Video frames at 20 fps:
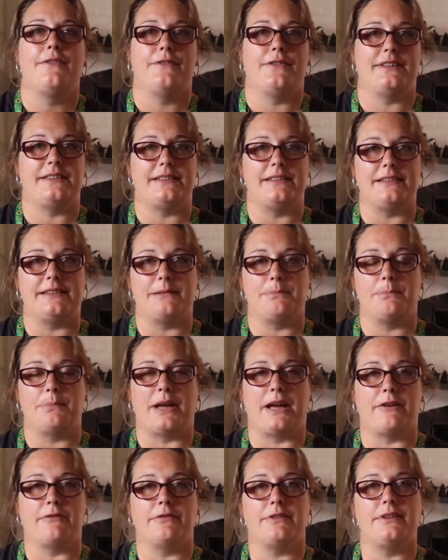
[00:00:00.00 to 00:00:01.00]
Visit the
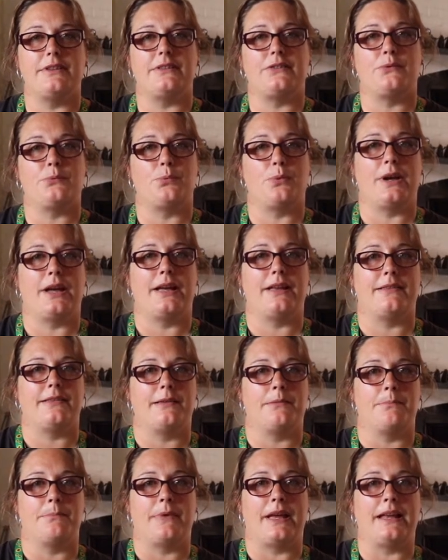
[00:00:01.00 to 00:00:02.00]
barracks where
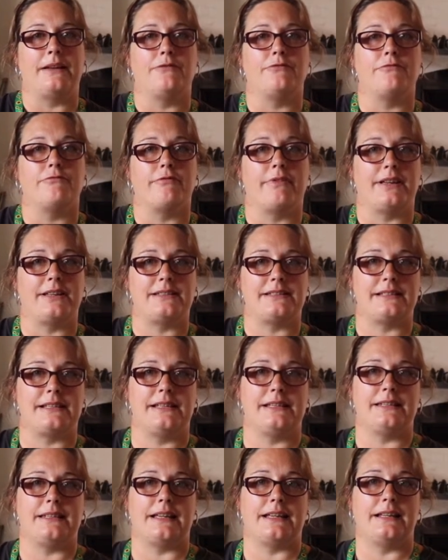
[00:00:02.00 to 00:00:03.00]
the men
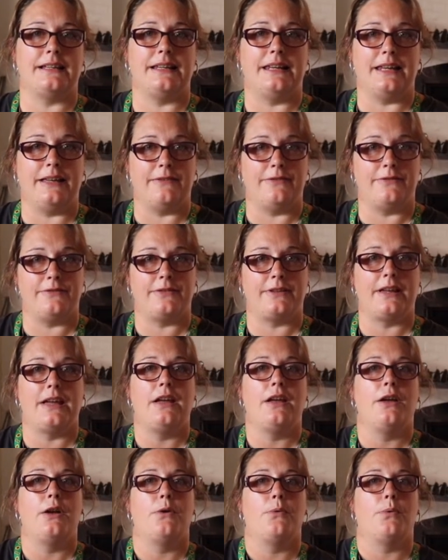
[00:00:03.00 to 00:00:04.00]
rested and lived
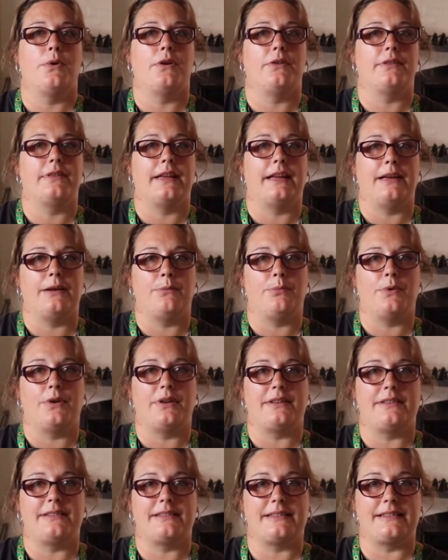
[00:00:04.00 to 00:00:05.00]
while they
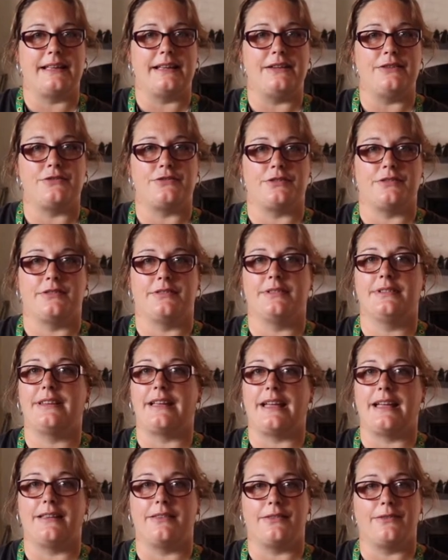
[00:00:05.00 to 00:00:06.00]
were stationed
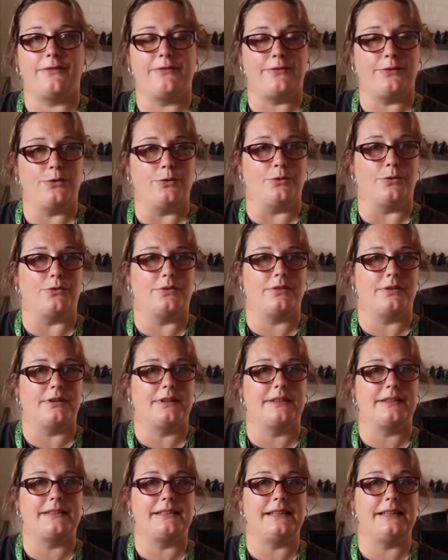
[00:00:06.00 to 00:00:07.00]
at the fort.
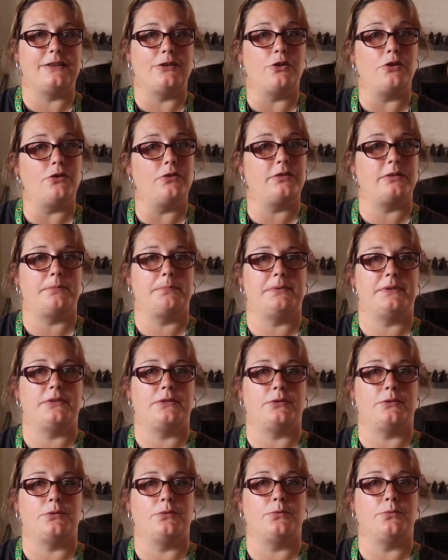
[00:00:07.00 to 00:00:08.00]
See the
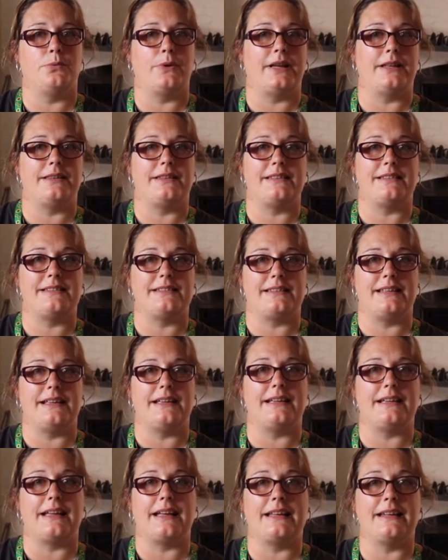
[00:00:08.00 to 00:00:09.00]
hospital where the
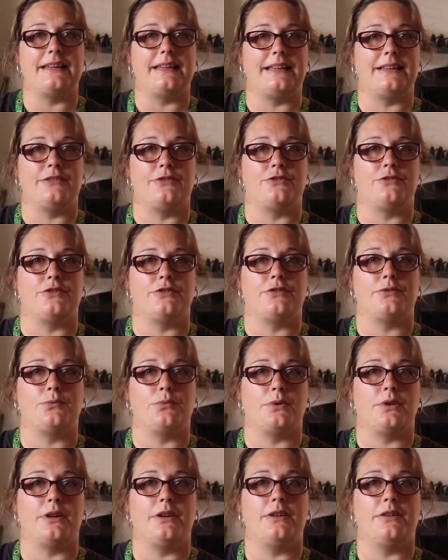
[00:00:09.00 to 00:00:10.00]
sick and
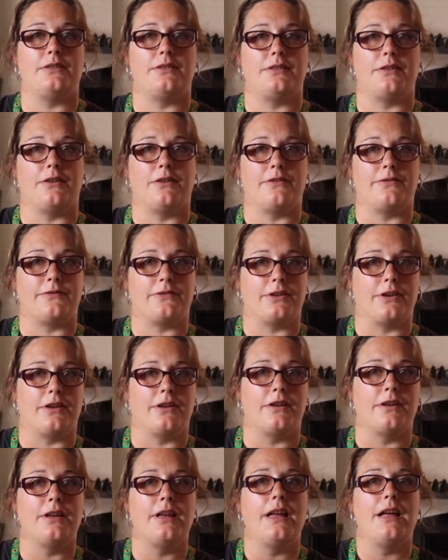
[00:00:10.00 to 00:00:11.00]
injured were looked
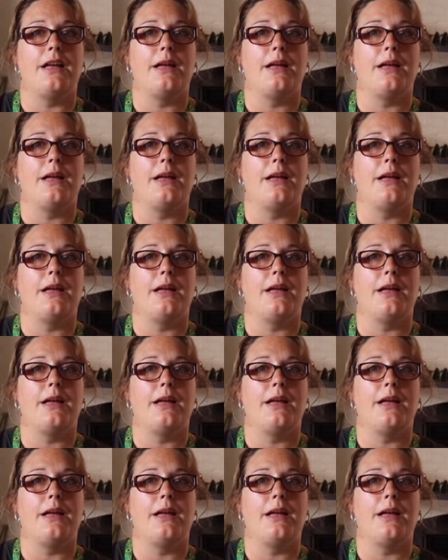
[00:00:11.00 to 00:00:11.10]
after